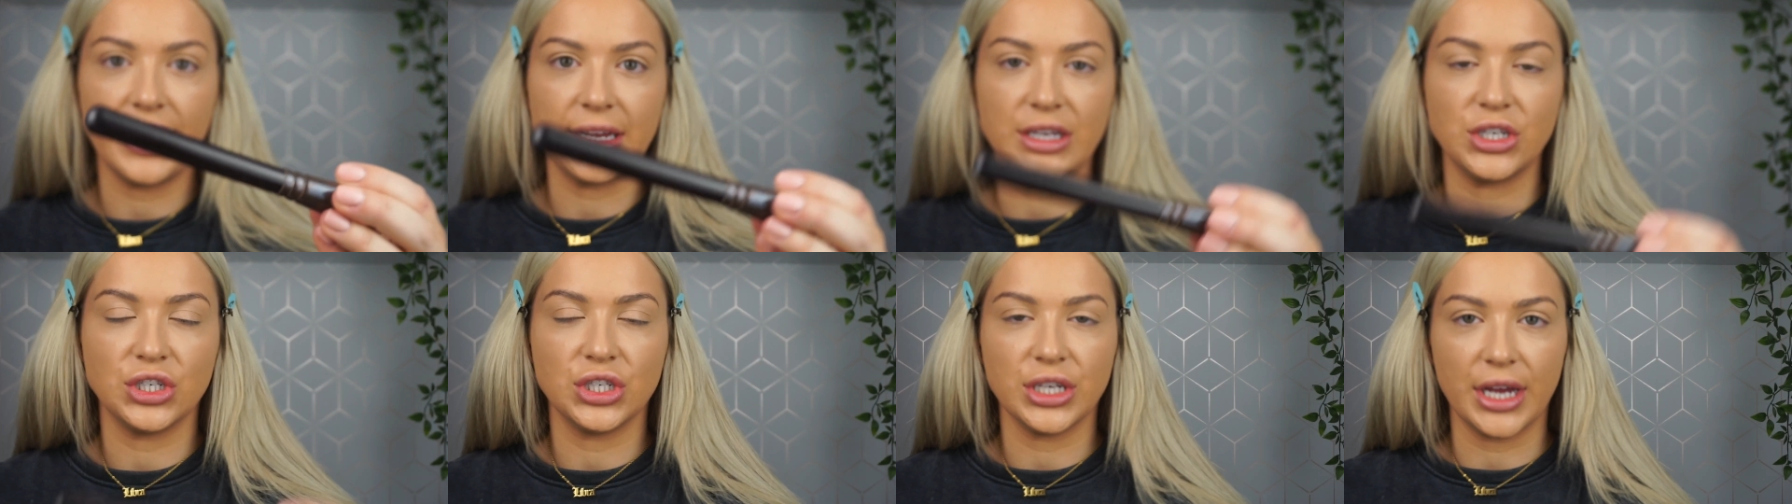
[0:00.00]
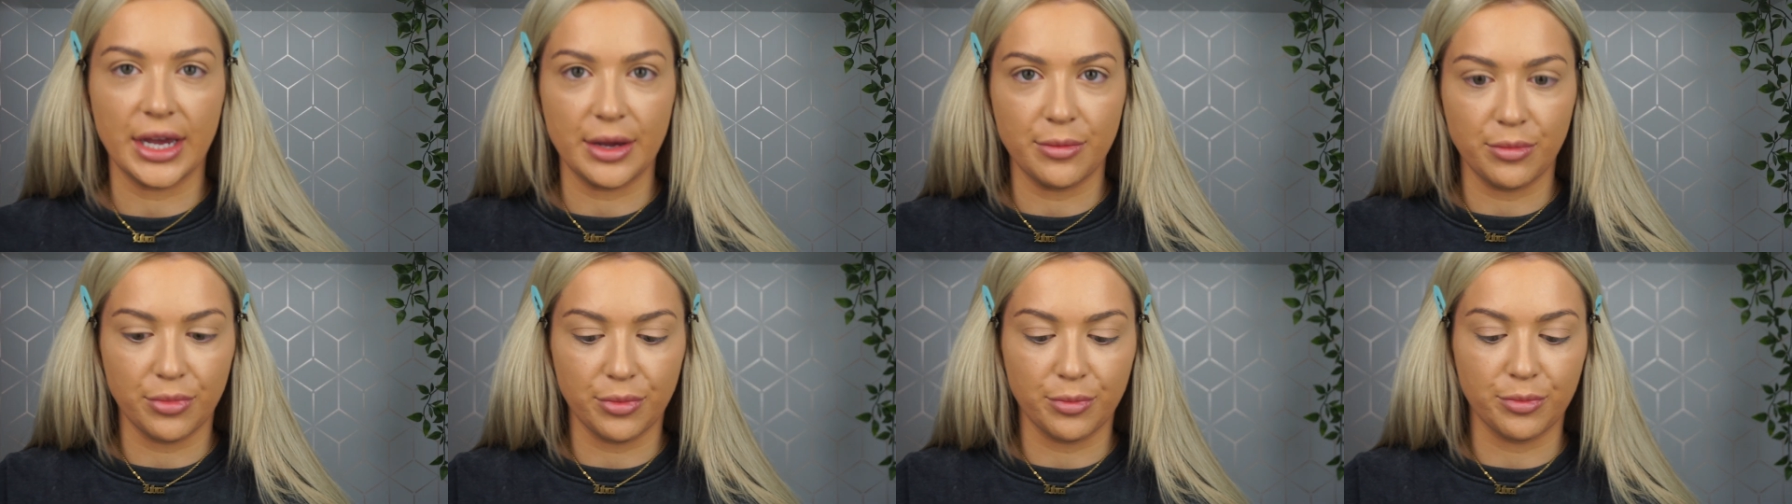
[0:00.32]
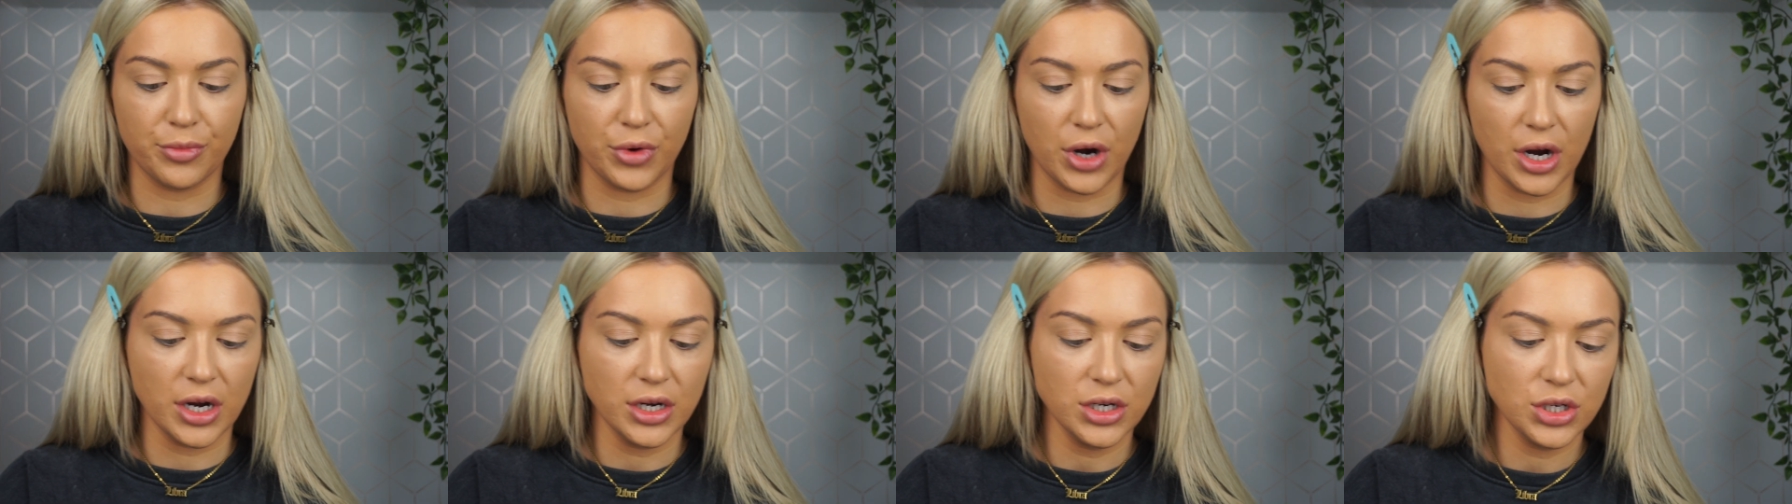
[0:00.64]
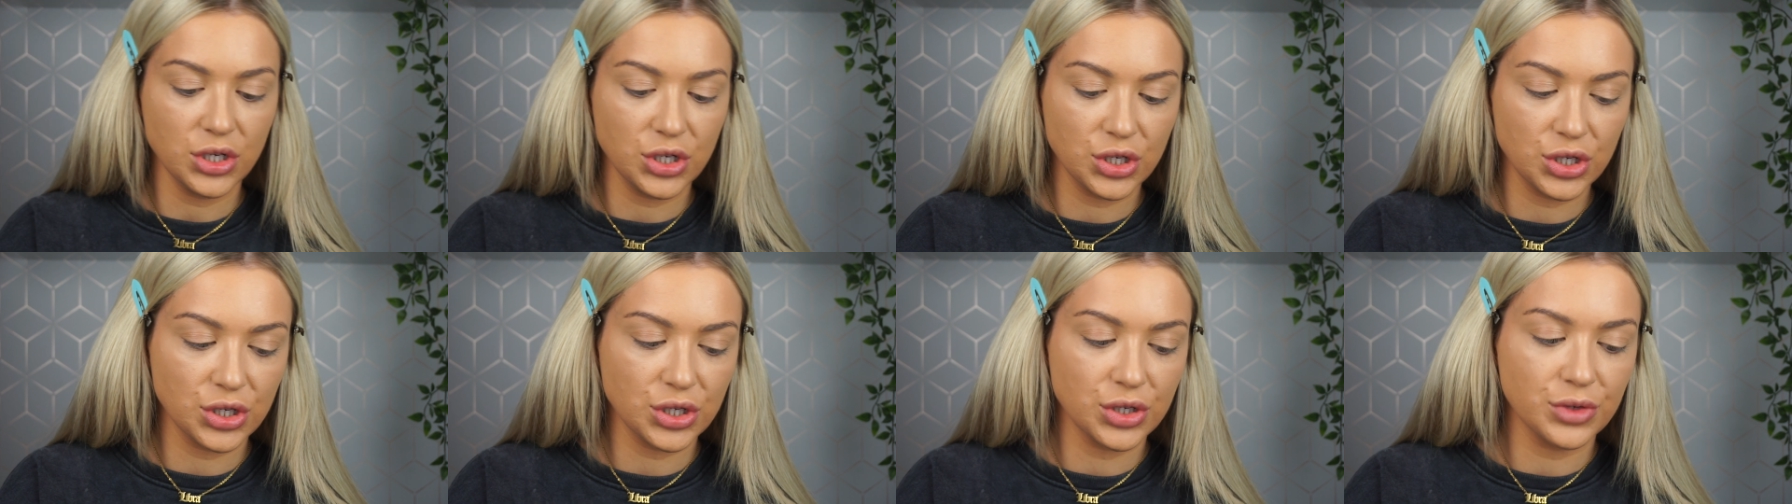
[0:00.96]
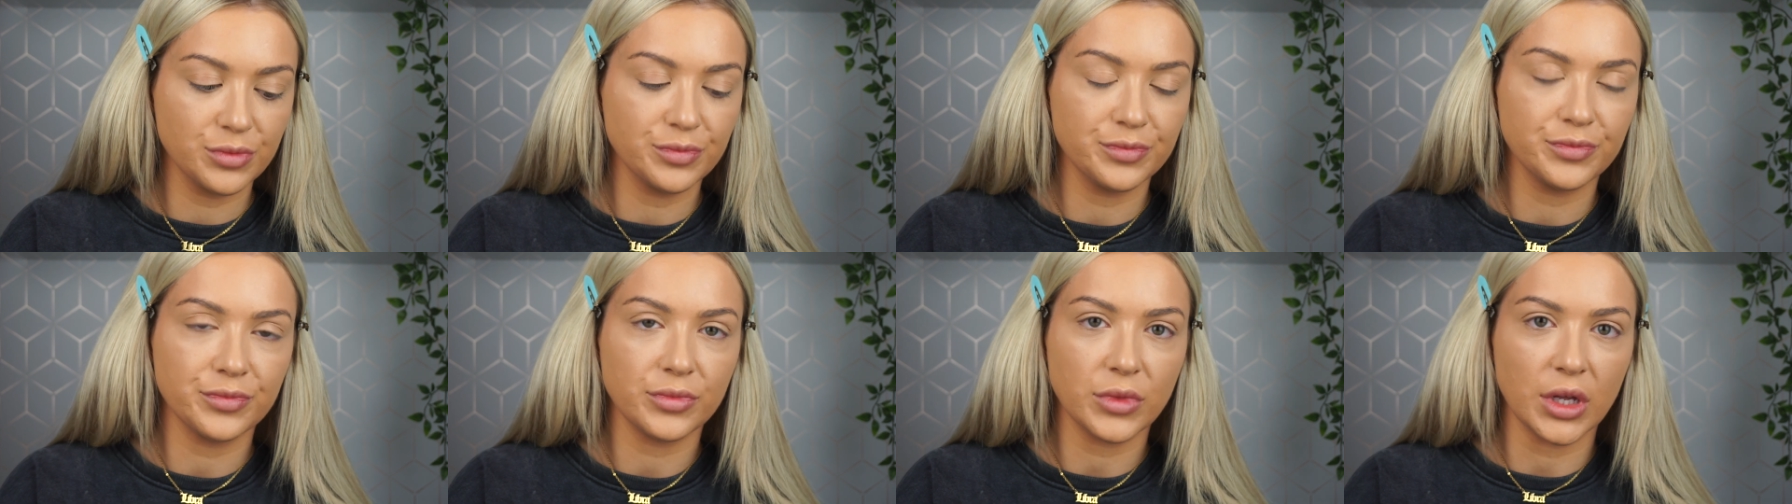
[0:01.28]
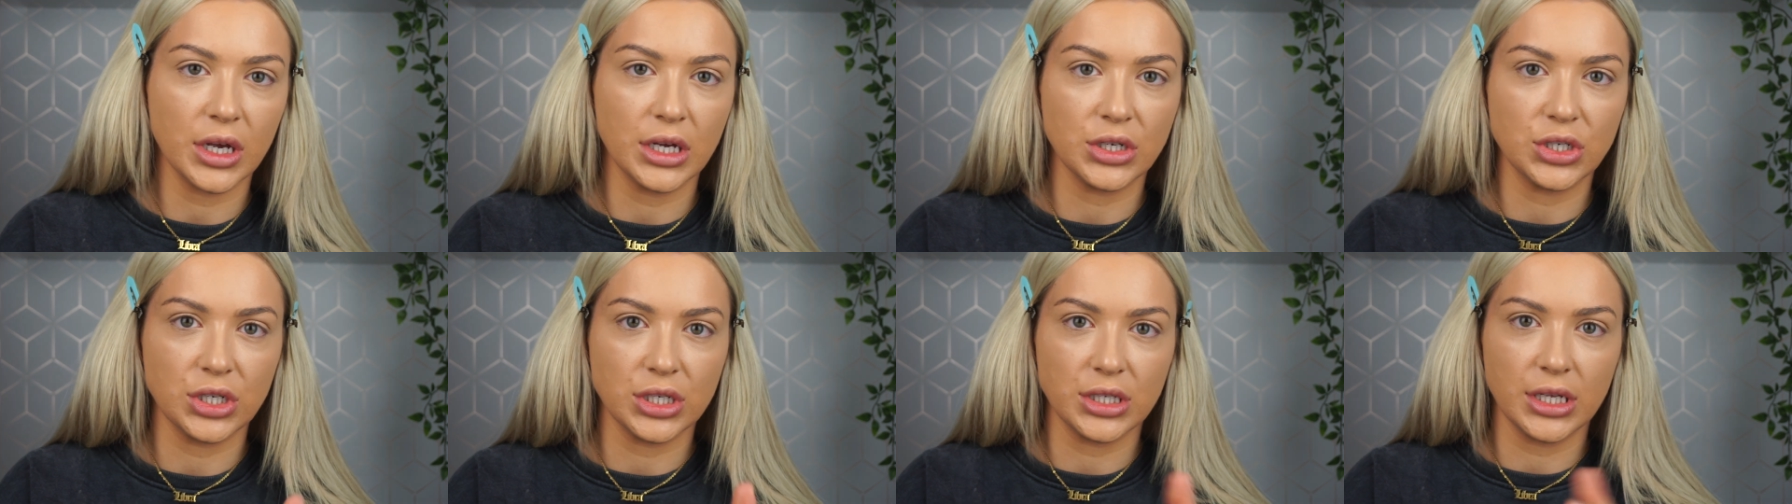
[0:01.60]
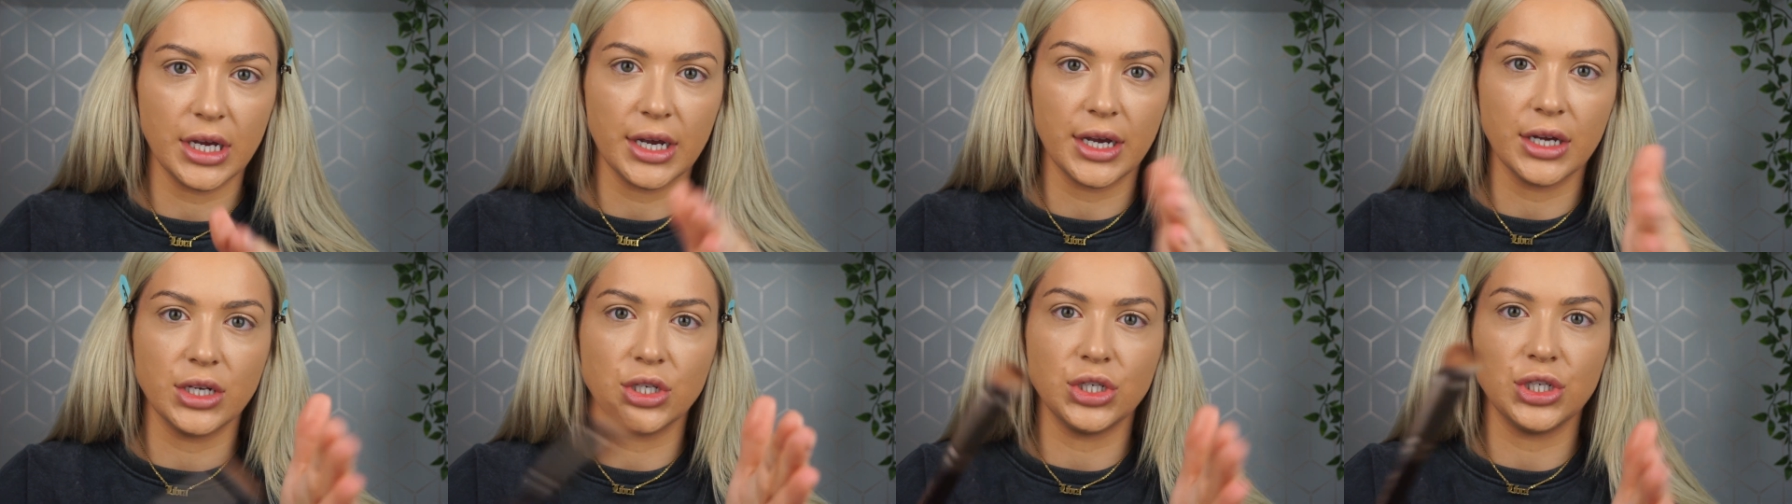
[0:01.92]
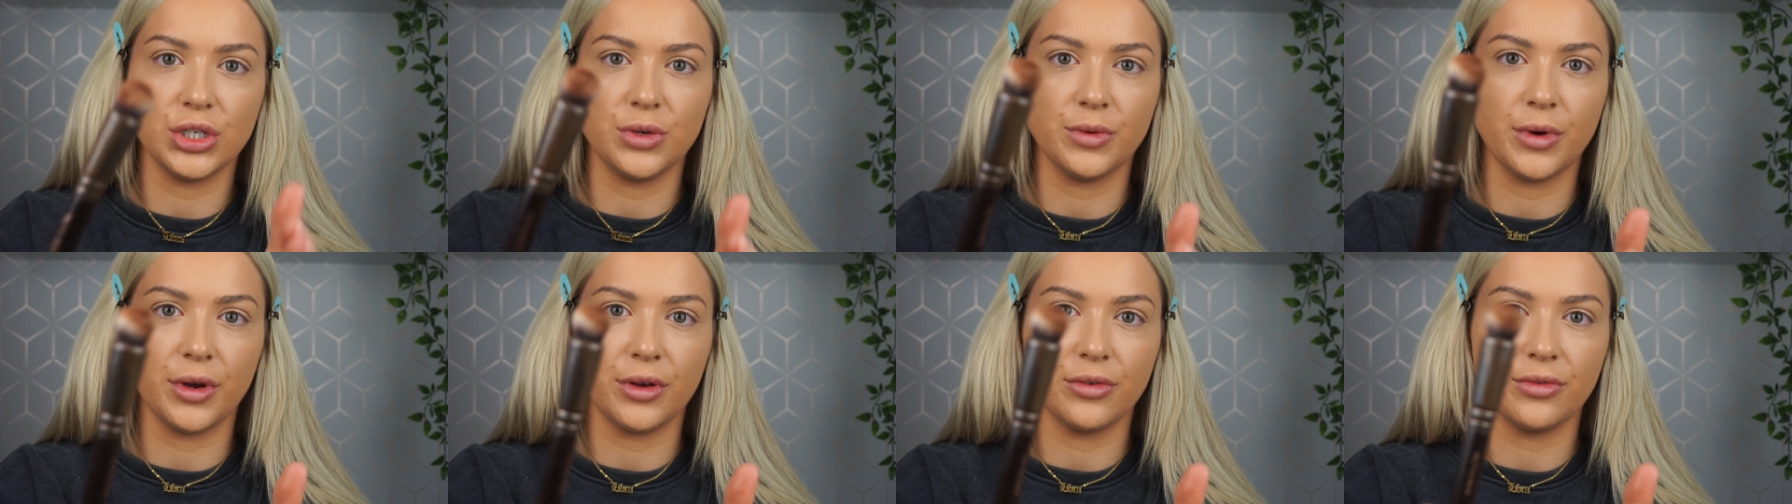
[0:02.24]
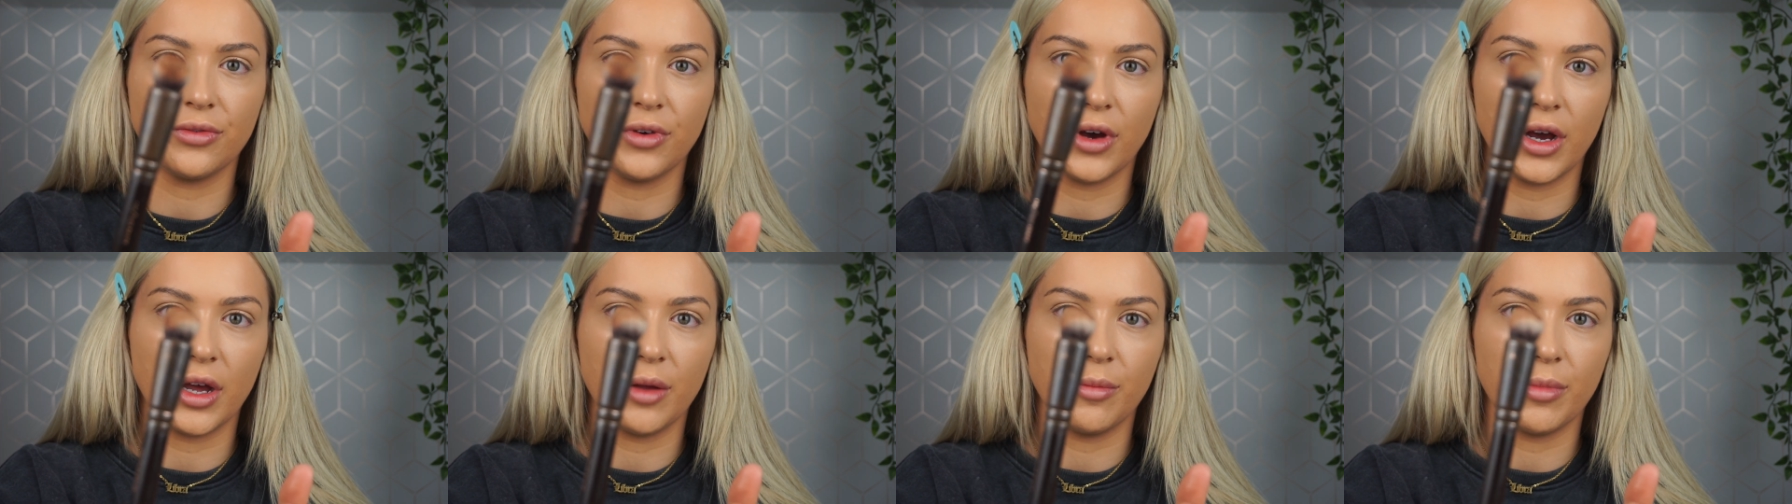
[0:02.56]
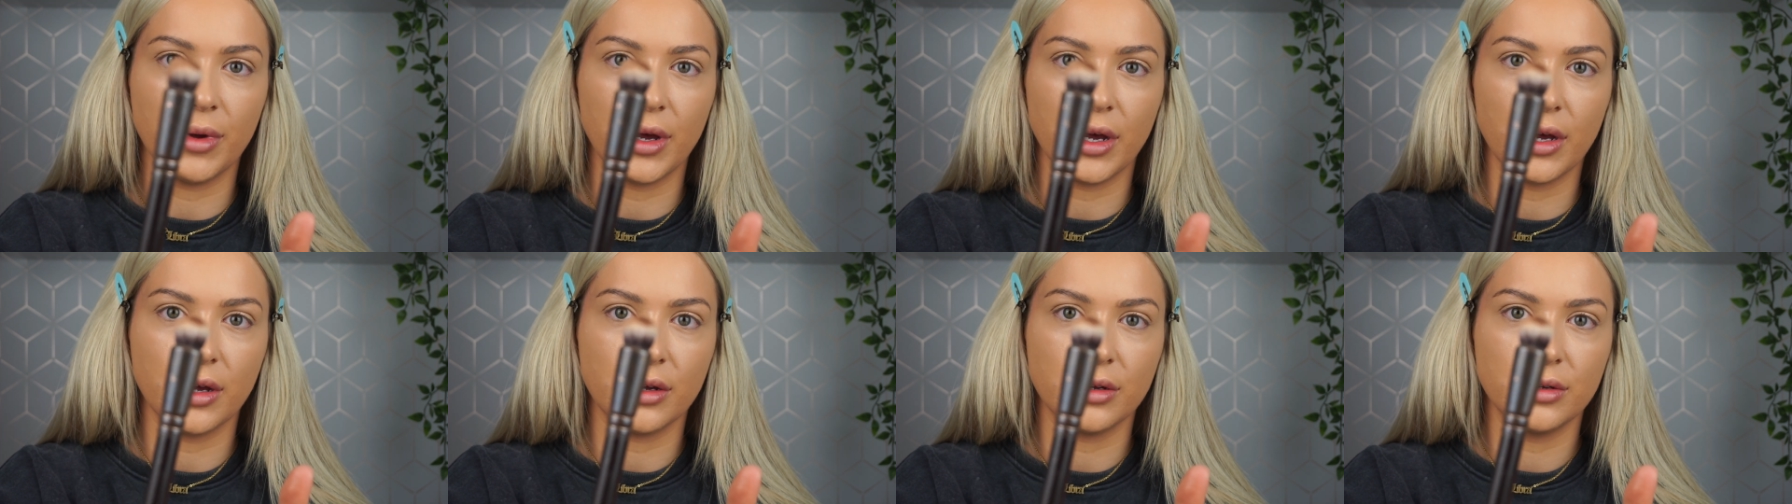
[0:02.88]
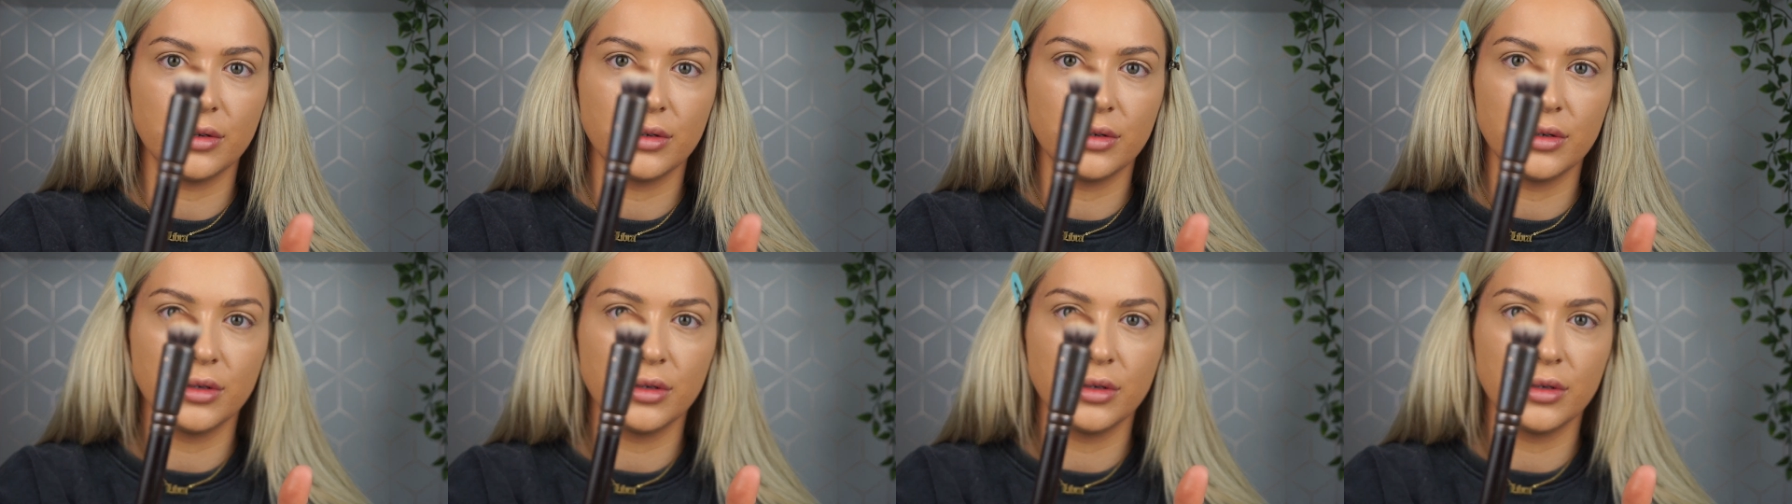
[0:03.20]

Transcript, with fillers: Face Shape brush. It's just like a duo fibre.